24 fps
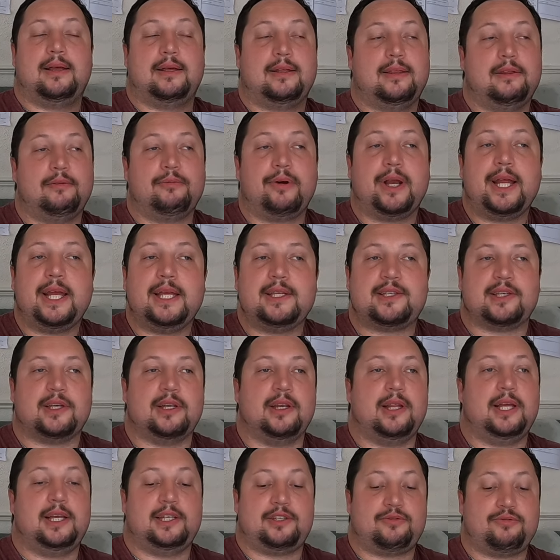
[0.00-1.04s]
the reason
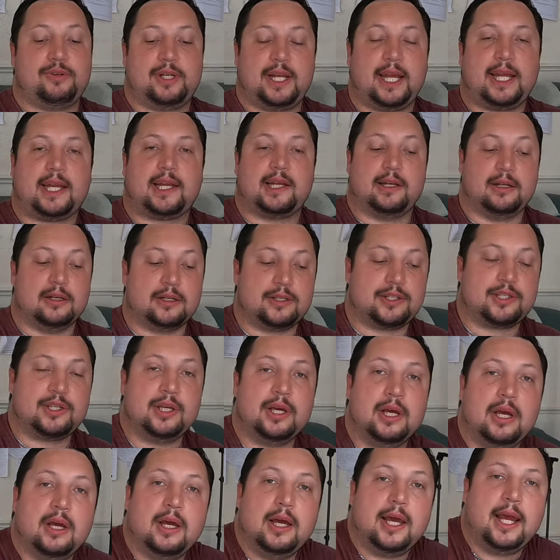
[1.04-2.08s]
it's ridiculous,
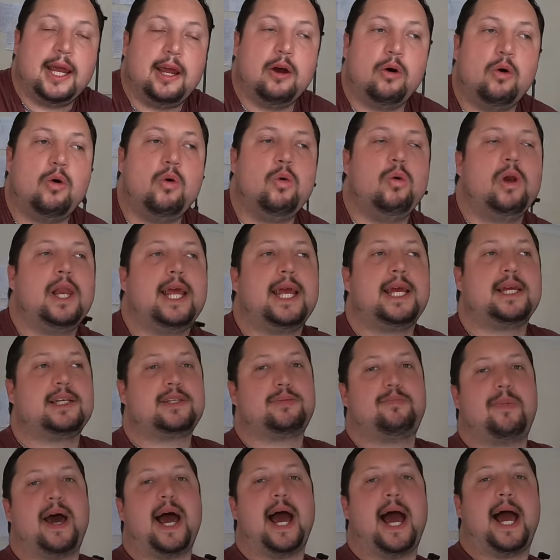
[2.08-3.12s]
it all links
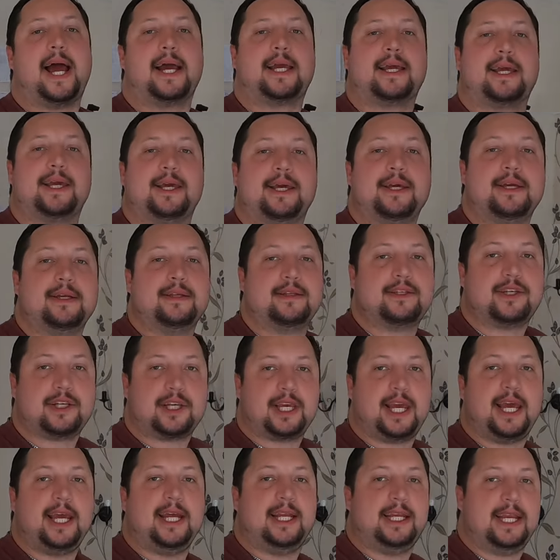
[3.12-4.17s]
back to
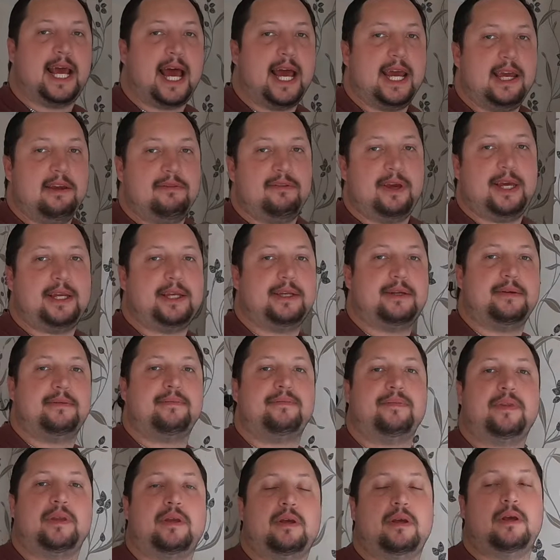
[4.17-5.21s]
King David
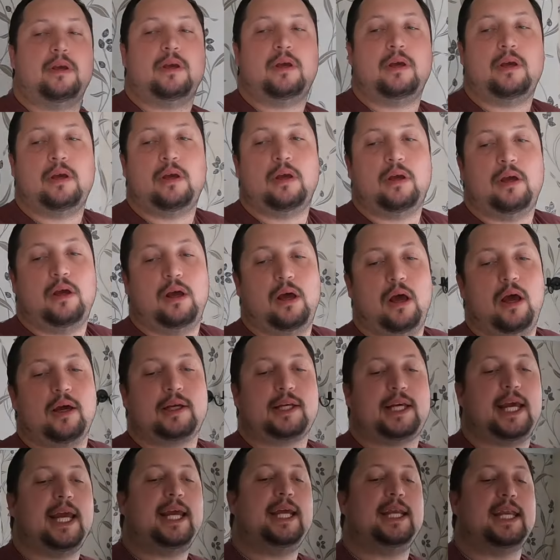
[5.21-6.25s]
uh,
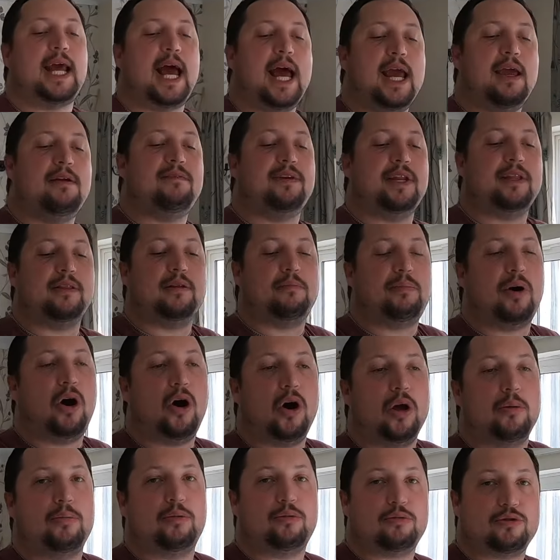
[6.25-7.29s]
King David in the
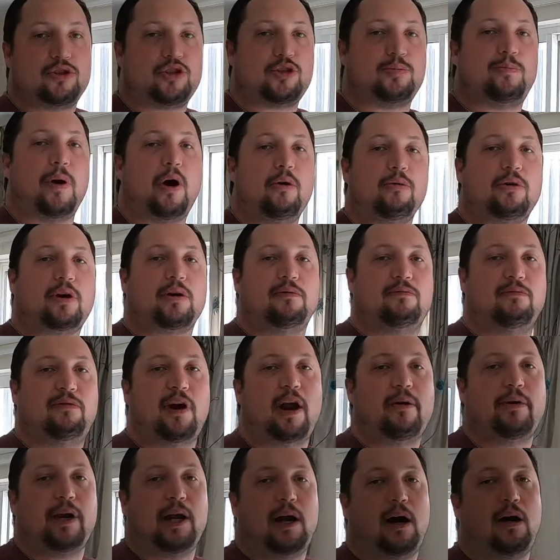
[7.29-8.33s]
Bible spoken
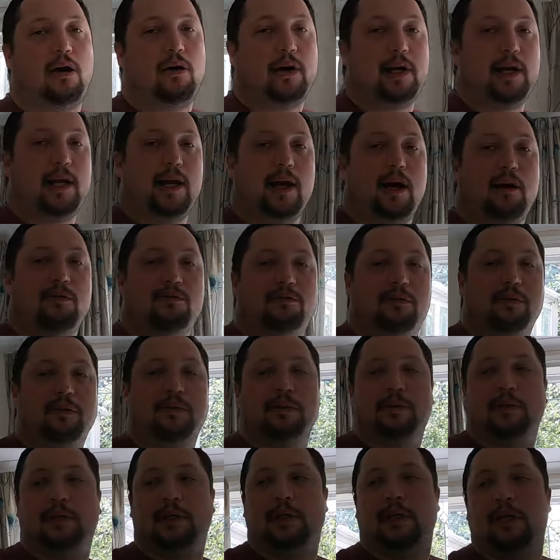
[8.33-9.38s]
very highly of.
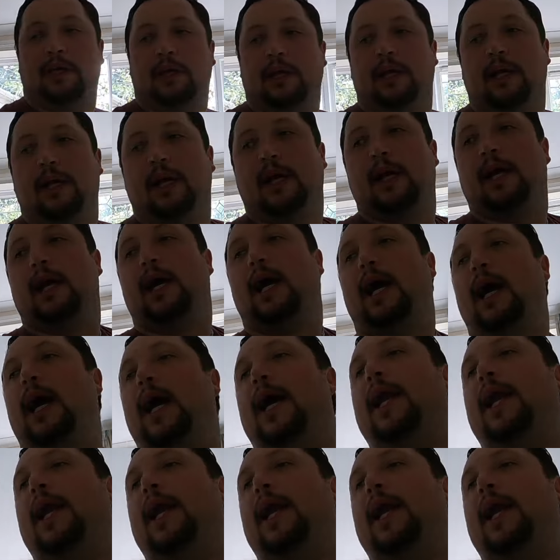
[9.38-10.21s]
And